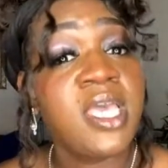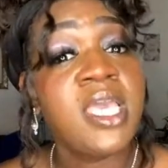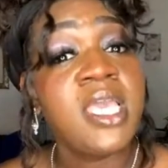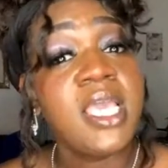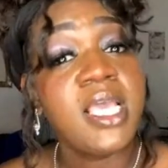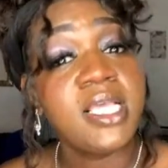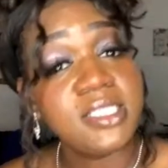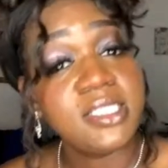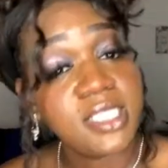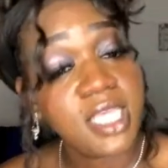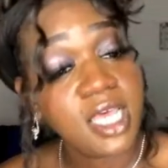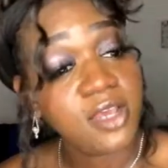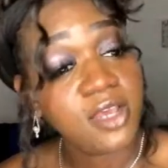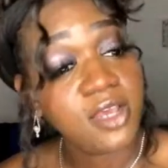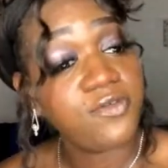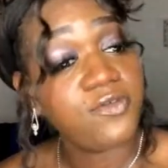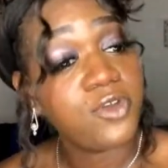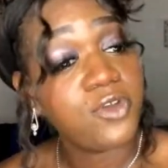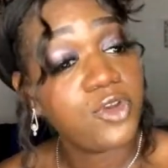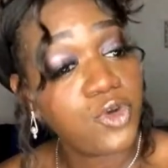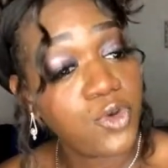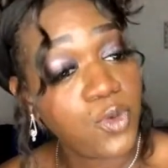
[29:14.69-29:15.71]
instead of
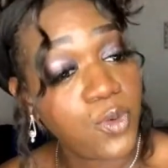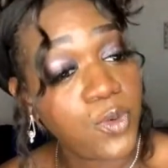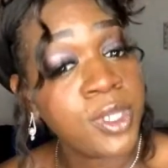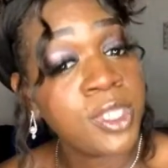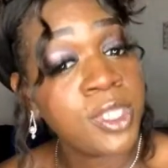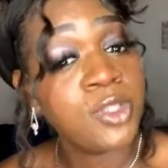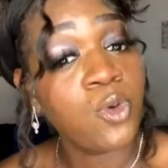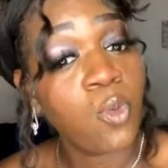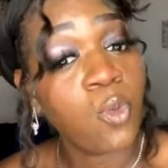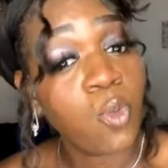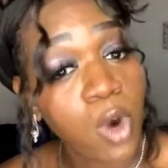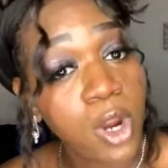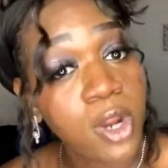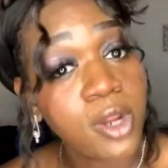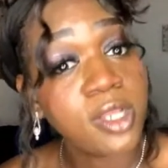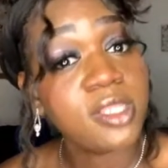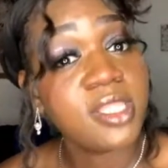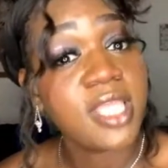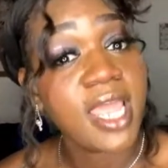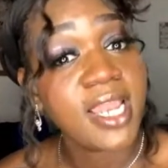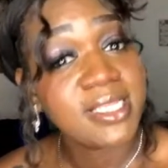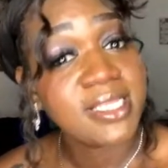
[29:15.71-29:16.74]
doing the work
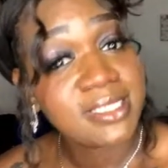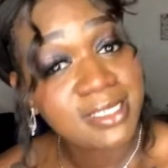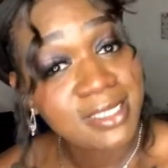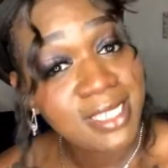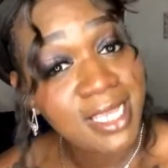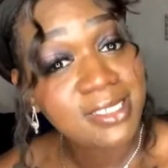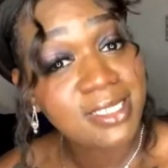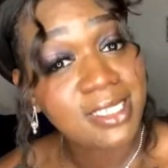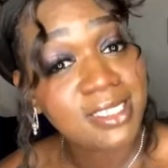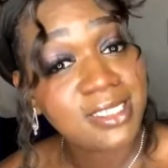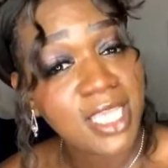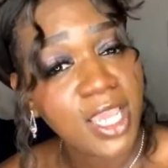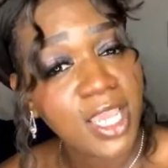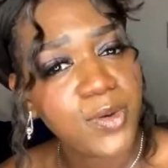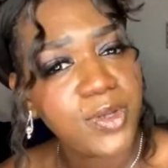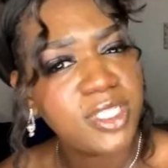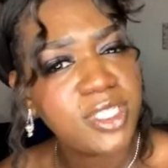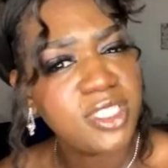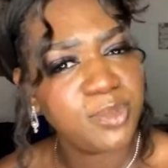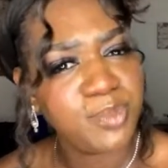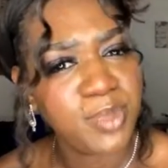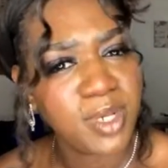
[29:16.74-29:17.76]
that is necessary
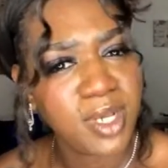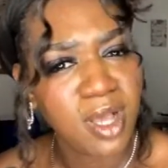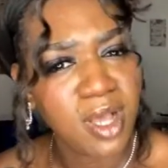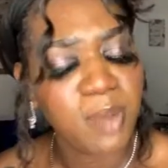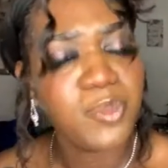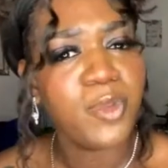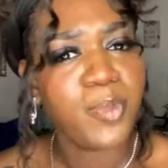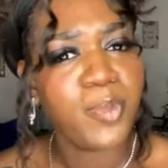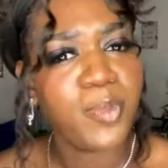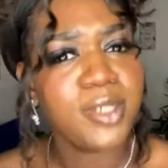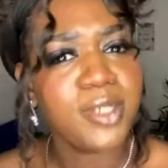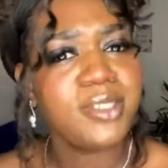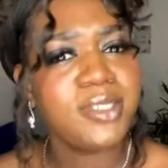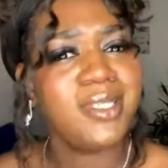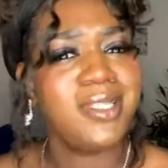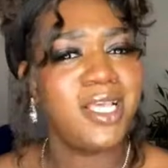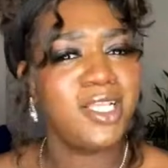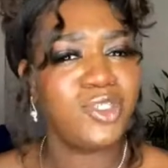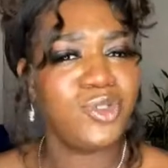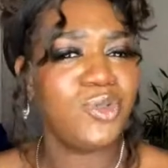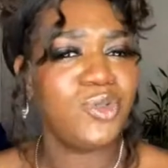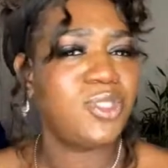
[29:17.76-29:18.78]
to become the person
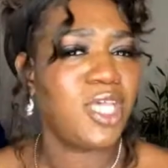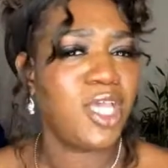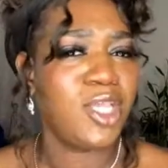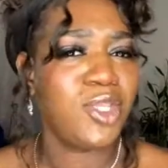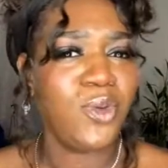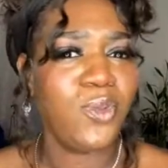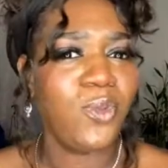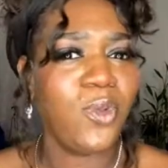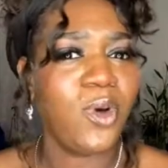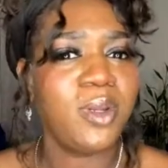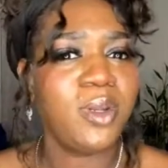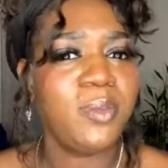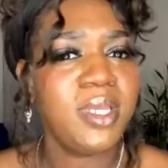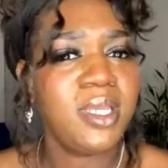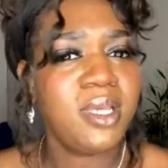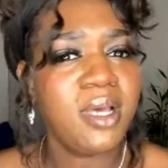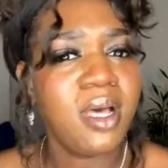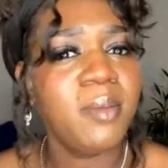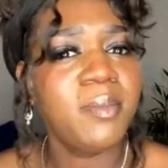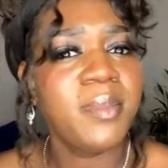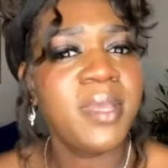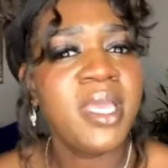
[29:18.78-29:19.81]
that you say you want to
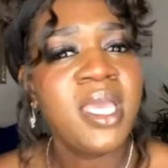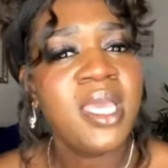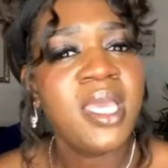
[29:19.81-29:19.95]
become.